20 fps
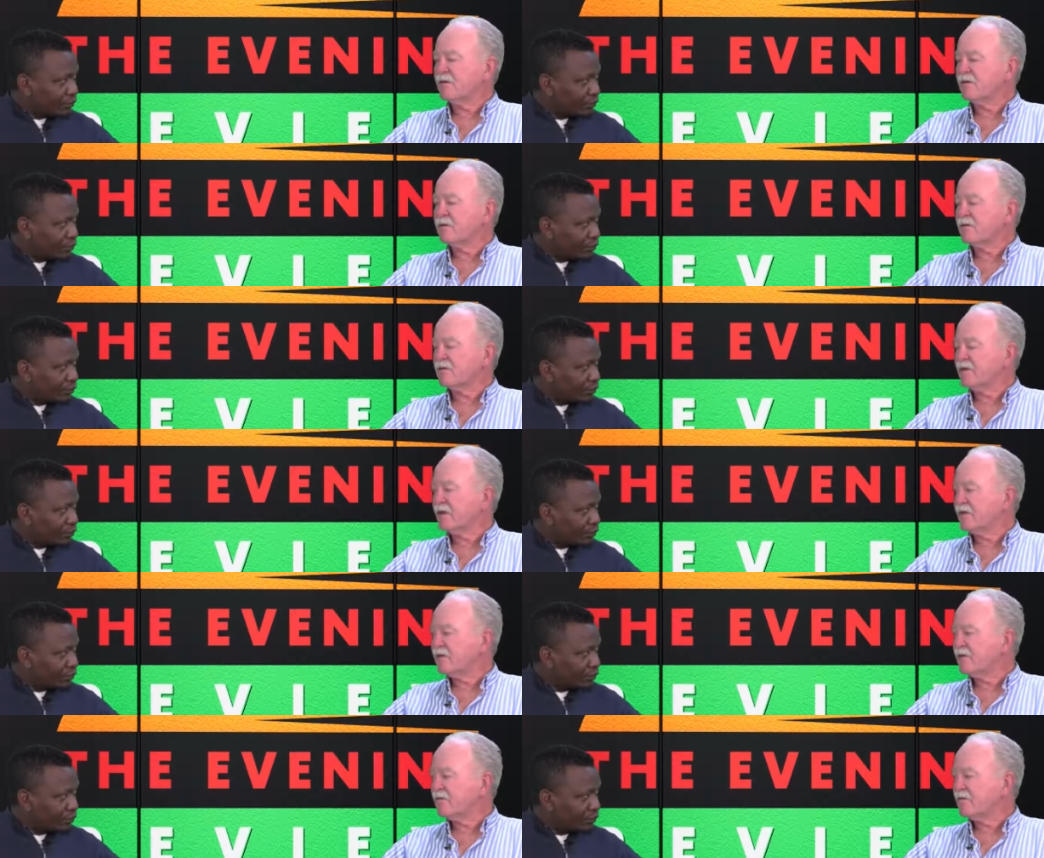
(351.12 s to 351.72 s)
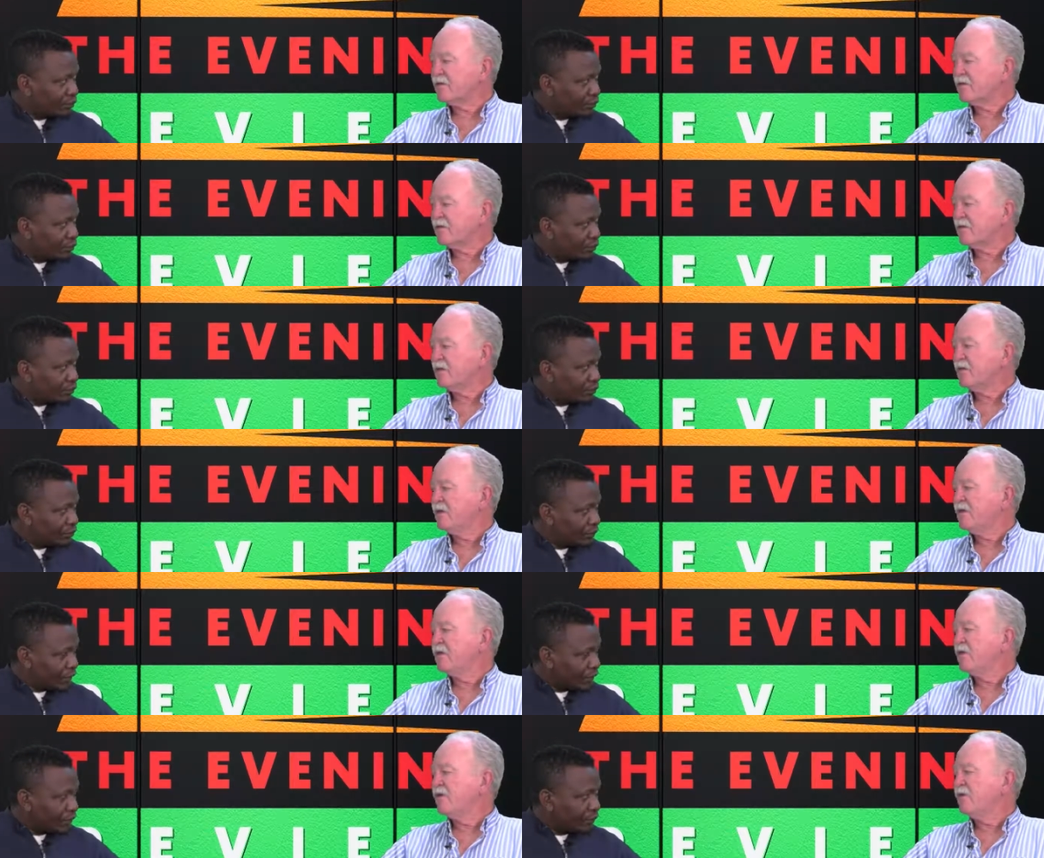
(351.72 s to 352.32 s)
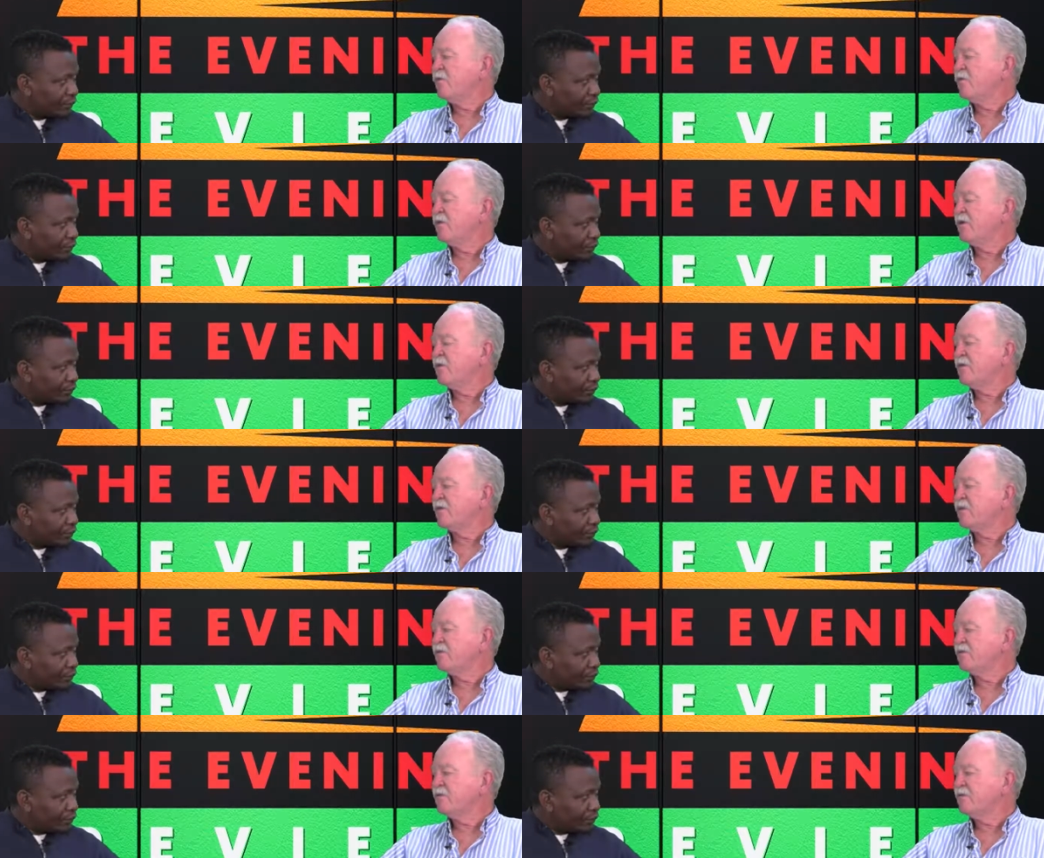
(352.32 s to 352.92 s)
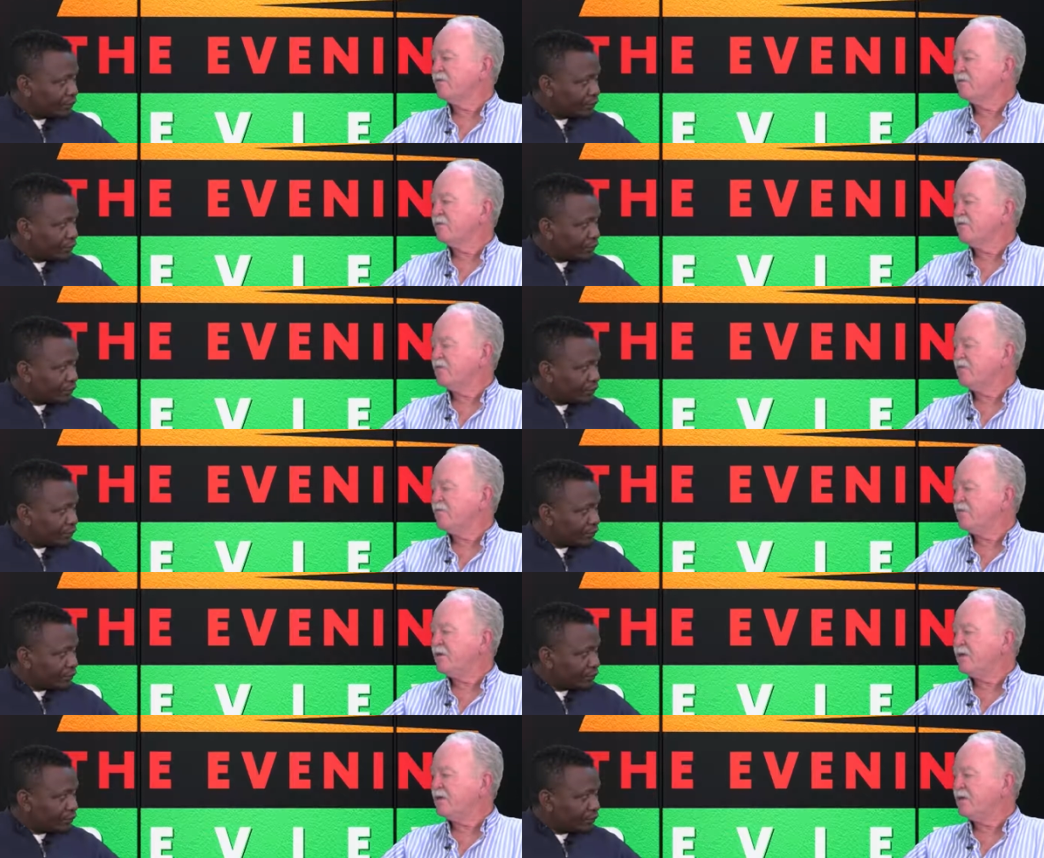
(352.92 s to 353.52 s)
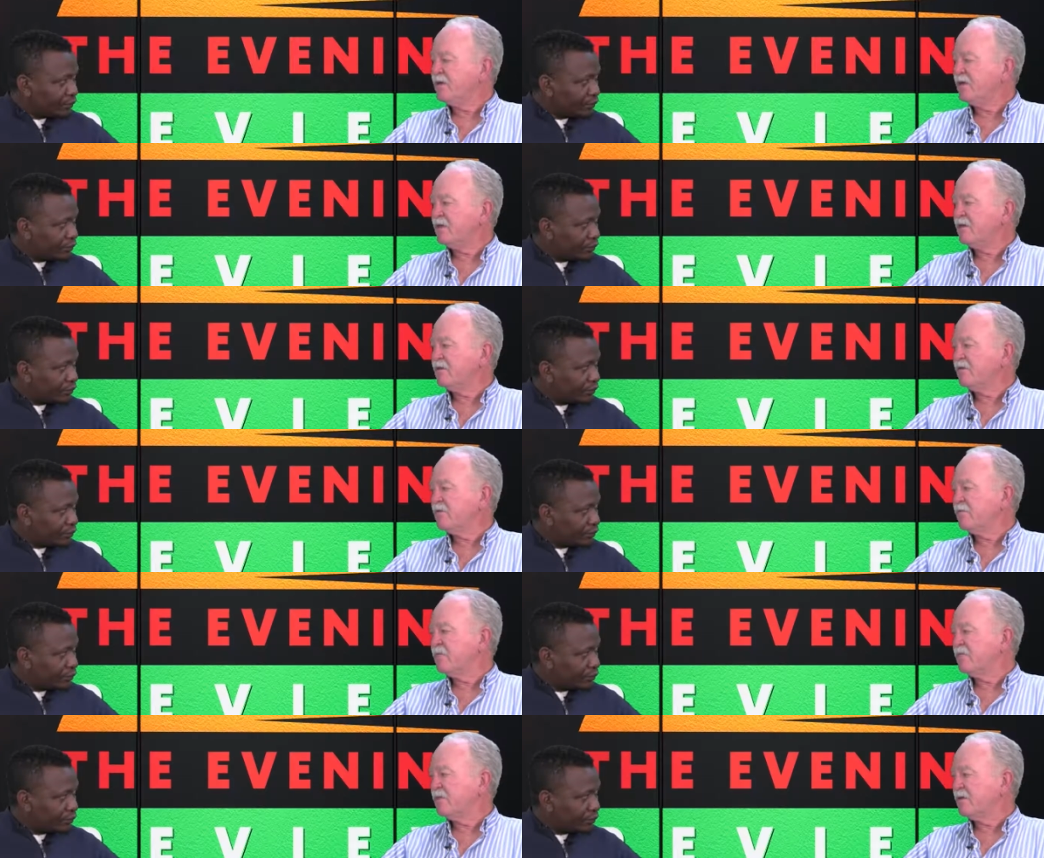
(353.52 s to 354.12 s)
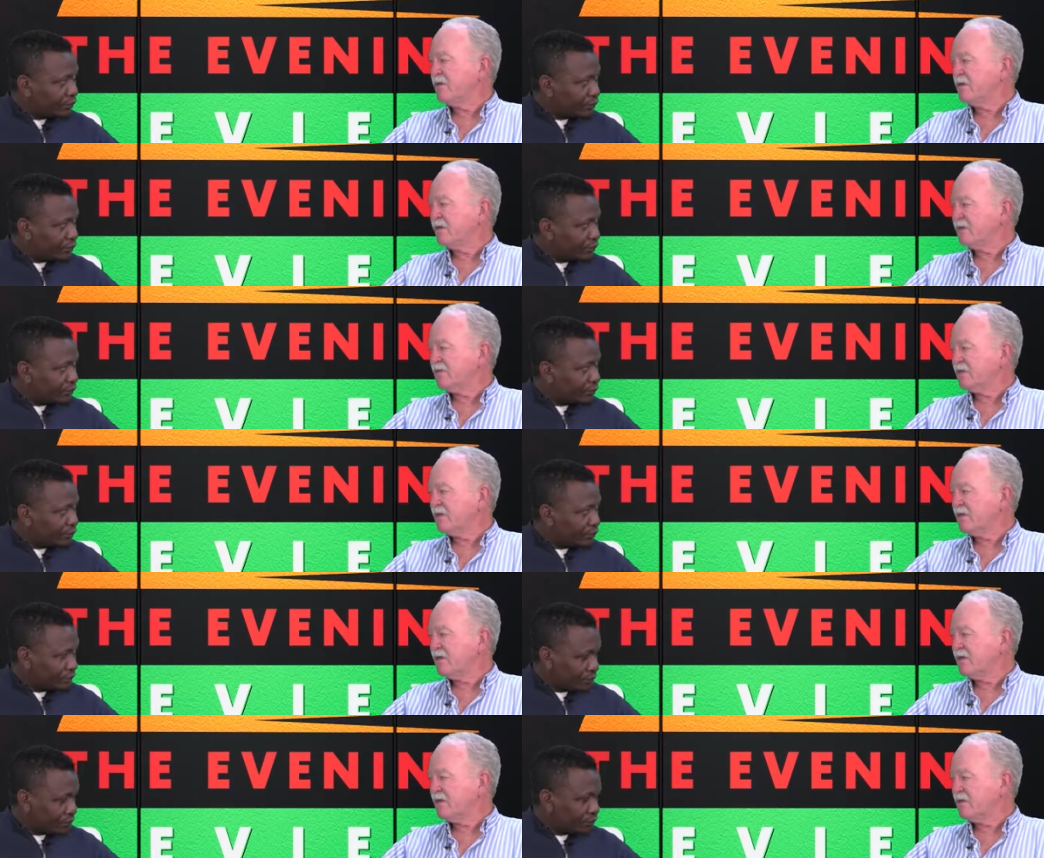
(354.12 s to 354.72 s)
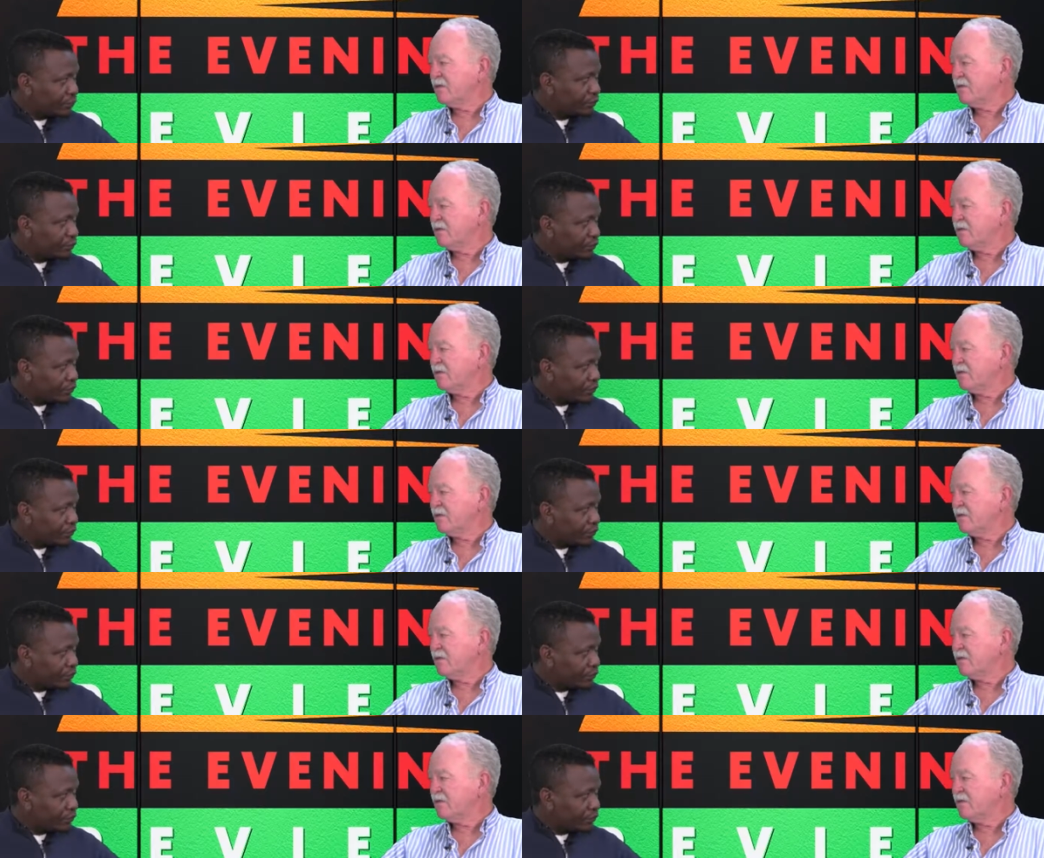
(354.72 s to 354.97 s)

Speaker 1: connectivity. Yeah. We want to, to feed into larger airlines